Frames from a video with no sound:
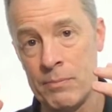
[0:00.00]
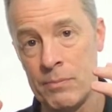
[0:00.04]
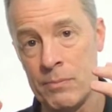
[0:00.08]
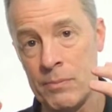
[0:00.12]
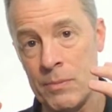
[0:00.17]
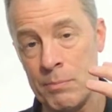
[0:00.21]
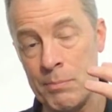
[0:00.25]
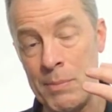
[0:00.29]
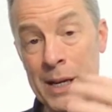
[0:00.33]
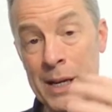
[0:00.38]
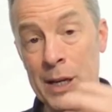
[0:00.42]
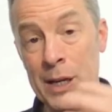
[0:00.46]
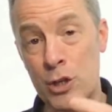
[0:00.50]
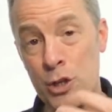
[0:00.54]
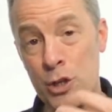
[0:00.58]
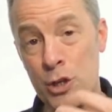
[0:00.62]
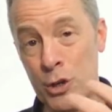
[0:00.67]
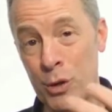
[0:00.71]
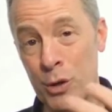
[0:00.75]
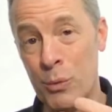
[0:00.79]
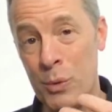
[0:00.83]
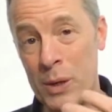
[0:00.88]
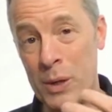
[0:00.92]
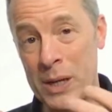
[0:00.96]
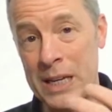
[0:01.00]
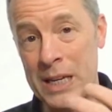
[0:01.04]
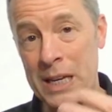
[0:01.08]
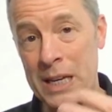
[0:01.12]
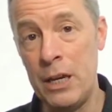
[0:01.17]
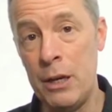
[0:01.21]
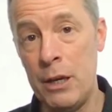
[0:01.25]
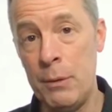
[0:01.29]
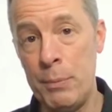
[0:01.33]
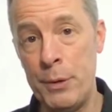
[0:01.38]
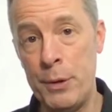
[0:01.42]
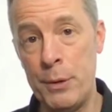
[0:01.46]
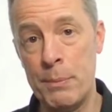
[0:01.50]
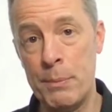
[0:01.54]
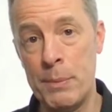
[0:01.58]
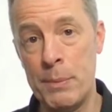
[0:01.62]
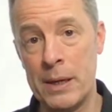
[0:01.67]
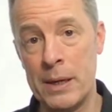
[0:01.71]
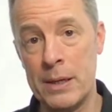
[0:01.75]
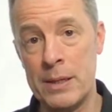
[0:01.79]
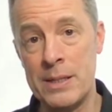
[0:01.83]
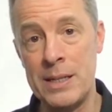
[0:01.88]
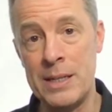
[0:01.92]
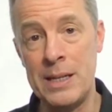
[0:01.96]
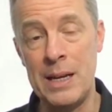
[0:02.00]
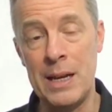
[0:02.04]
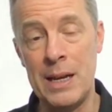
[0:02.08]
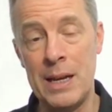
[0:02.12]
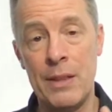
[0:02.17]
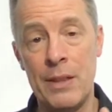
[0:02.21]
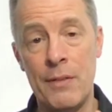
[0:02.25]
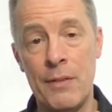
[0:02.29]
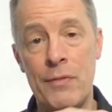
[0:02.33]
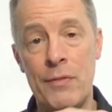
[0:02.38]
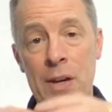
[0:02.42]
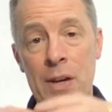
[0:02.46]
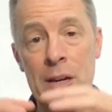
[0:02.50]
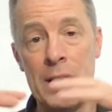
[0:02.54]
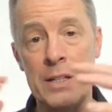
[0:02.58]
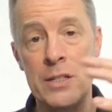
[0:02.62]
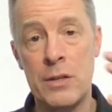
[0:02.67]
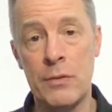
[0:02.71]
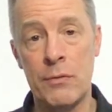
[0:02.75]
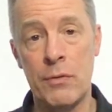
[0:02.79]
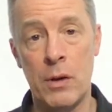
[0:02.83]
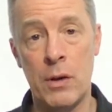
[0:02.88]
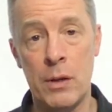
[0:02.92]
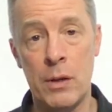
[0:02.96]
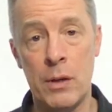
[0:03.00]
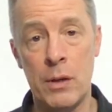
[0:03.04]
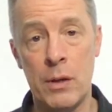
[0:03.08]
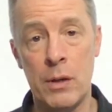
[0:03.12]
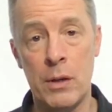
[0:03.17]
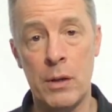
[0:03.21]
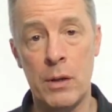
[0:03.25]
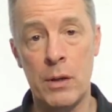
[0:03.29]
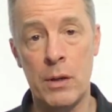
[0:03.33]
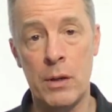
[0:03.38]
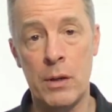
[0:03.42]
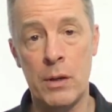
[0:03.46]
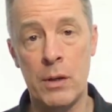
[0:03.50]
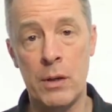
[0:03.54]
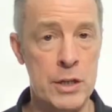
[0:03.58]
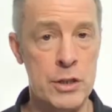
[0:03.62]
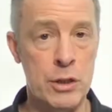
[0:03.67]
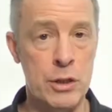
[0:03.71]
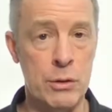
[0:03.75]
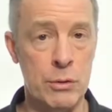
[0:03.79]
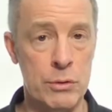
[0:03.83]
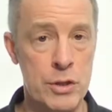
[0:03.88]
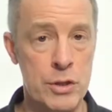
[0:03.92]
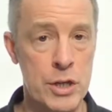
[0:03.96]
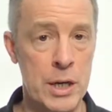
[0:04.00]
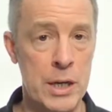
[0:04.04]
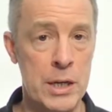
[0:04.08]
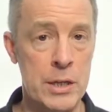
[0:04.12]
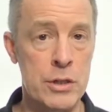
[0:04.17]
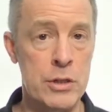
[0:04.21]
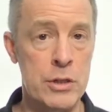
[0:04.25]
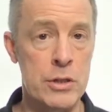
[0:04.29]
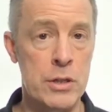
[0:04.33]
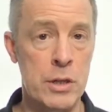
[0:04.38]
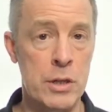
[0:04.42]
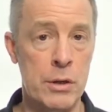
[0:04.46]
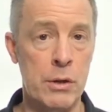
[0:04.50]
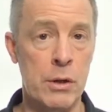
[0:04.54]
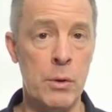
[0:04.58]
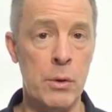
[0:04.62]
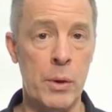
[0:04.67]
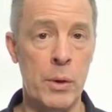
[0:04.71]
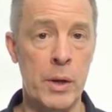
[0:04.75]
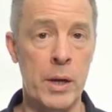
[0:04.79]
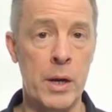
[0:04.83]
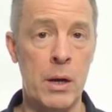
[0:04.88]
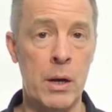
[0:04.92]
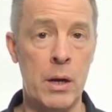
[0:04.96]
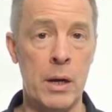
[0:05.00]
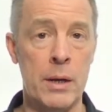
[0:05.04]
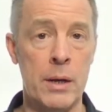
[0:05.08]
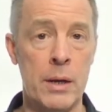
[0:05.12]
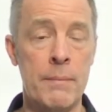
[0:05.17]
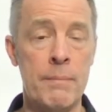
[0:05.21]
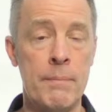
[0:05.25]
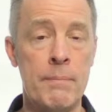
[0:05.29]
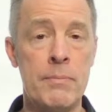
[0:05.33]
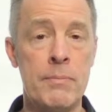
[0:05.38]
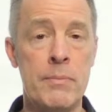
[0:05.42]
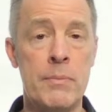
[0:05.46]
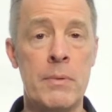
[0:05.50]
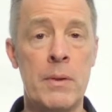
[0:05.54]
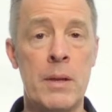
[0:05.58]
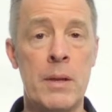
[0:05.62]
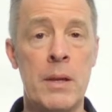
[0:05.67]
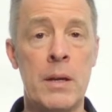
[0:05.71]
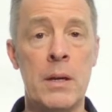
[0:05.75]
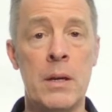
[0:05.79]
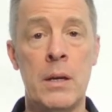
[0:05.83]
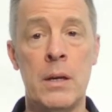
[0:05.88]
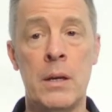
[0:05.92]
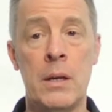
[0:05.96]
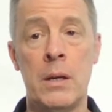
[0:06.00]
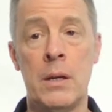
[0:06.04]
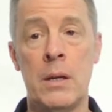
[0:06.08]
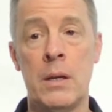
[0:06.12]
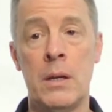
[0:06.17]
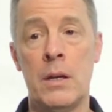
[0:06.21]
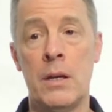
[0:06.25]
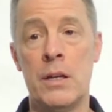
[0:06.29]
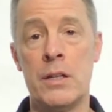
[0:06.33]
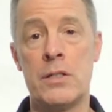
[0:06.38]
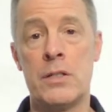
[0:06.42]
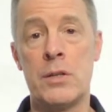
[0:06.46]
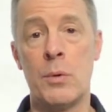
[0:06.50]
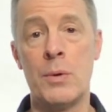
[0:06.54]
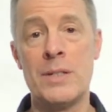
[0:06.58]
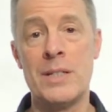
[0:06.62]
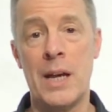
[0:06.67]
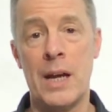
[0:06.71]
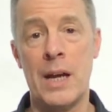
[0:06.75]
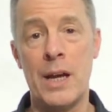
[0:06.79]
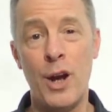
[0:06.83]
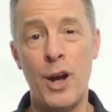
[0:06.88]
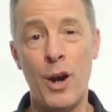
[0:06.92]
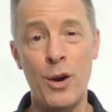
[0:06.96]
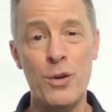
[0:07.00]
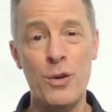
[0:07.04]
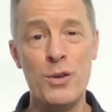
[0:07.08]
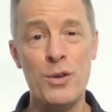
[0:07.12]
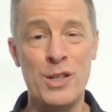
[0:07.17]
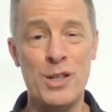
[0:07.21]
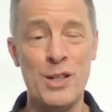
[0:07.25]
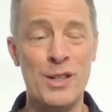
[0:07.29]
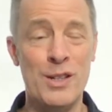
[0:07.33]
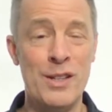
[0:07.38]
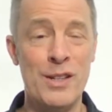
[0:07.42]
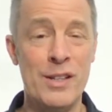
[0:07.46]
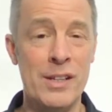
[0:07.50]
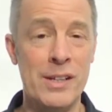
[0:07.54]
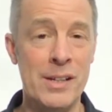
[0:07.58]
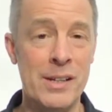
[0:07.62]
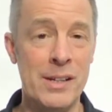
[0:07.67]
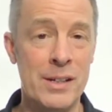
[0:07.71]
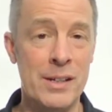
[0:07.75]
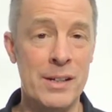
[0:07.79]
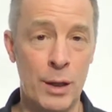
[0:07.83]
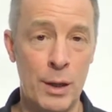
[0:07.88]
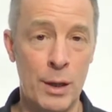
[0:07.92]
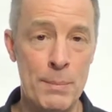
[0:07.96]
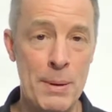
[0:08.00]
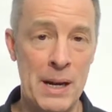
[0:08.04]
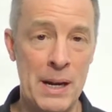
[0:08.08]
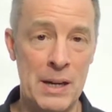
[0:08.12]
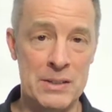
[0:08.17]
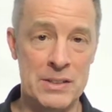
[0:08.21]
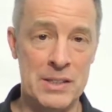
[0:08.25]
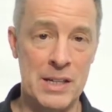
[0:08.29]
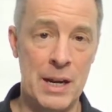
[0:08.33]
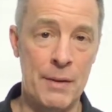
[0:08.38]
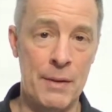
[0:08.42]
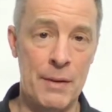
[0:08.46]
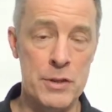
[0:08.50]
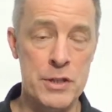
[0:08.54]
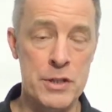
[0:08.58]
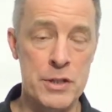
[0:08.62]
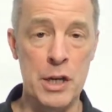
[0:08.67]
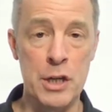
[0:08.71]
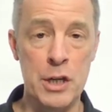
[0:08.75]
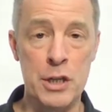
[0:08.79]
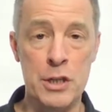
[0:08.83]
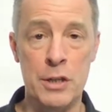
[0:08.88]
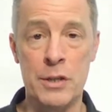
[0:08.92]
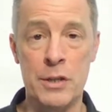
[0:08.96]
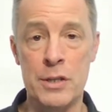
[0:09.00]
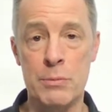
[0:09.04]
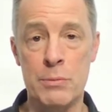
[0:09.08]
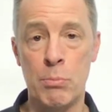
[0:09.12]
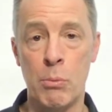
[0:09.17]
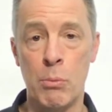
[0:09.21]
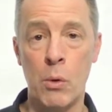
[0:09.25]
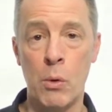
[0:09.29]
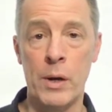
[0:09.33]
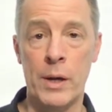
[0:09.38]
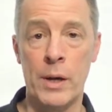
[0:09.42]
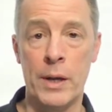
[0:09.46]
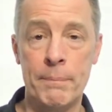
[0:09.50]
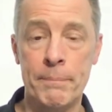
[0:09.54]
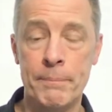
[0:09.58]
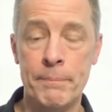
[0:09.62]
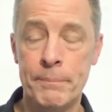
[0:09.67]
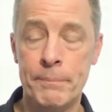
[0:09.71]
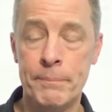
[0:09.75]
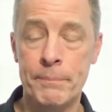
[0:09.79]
making sure that we keep humanity in the face of all the technological changes that are going on. So as I hosted the Clubhouse conversation this morning